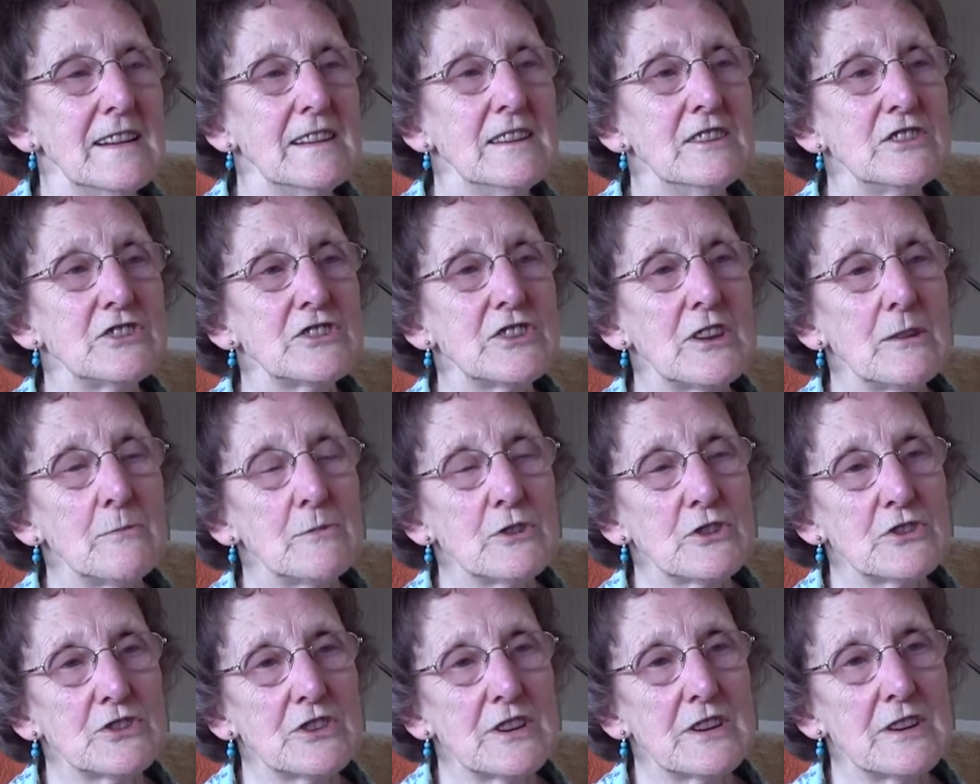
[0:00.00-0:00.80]
In the
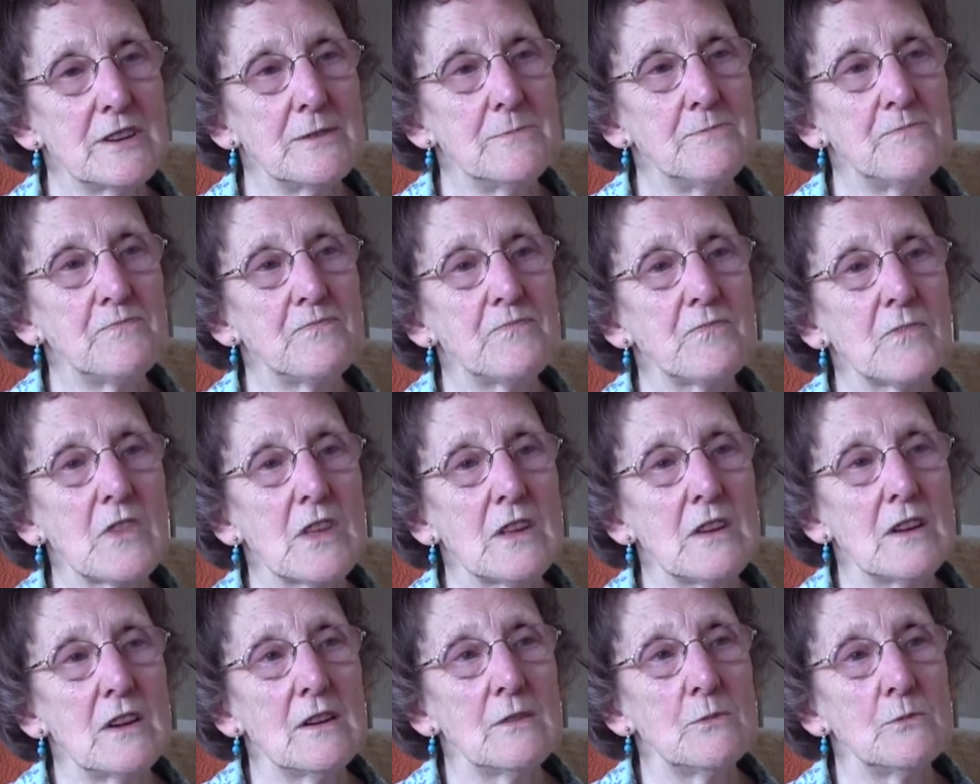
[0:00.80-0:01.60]
summertime,
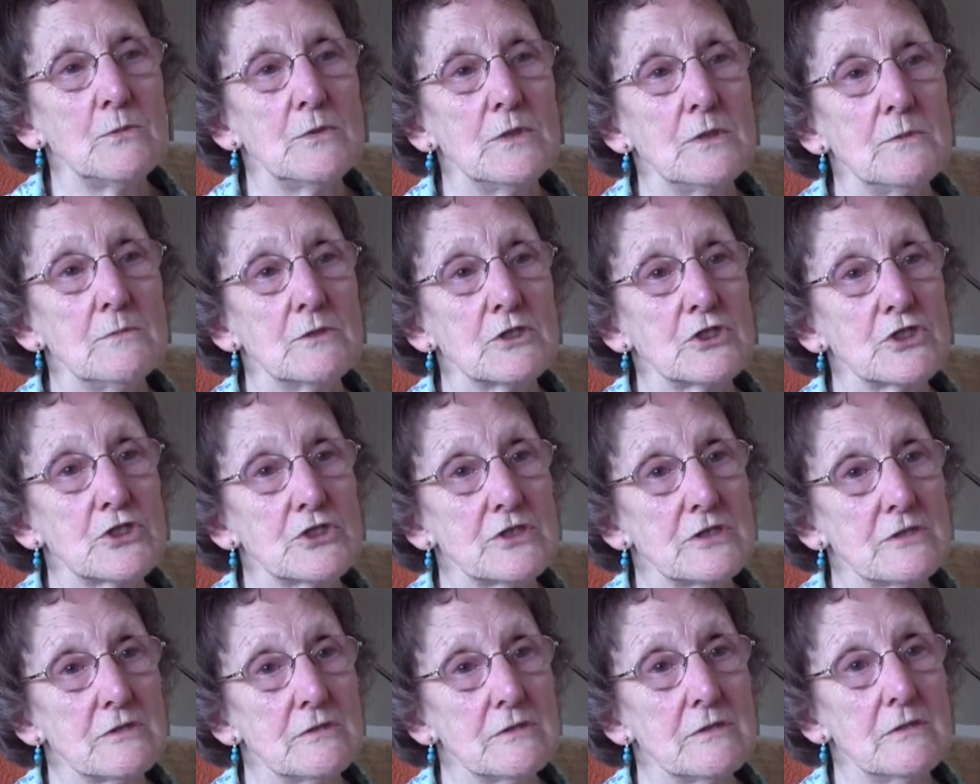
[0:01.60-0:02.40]
we were
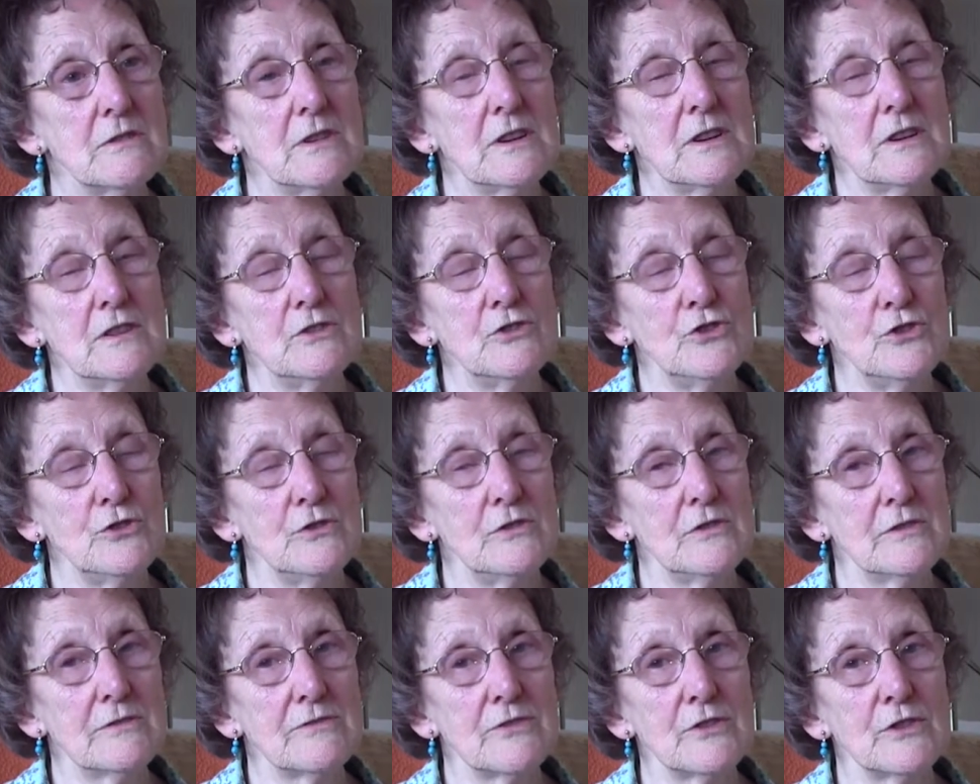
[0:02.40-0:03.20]
still in
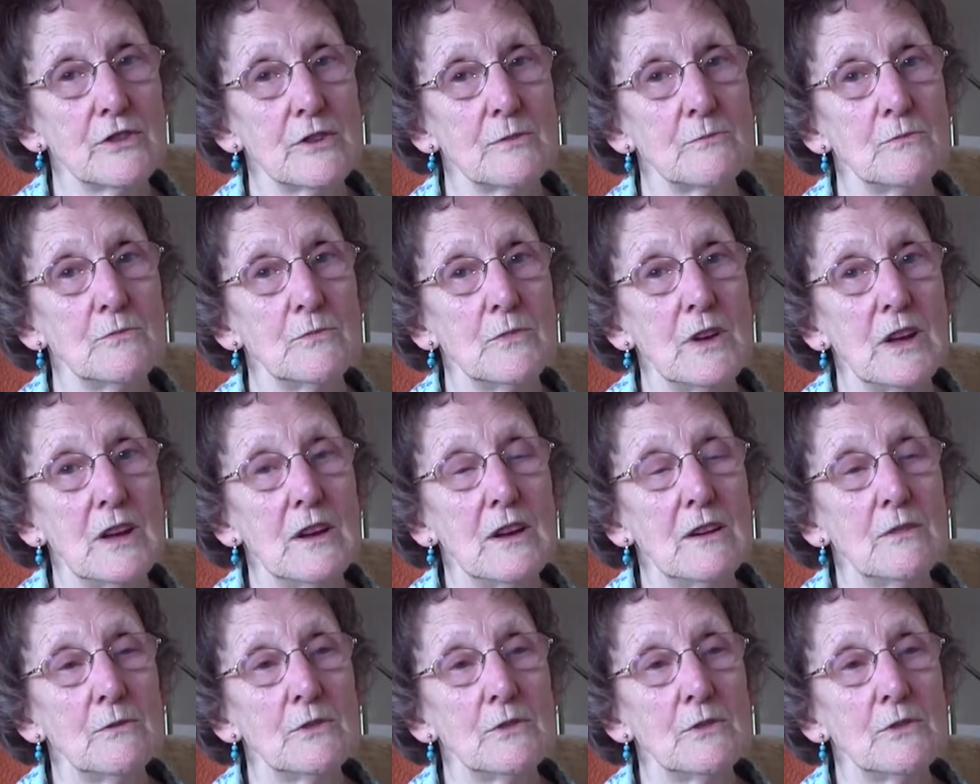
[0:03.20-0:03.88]
uniform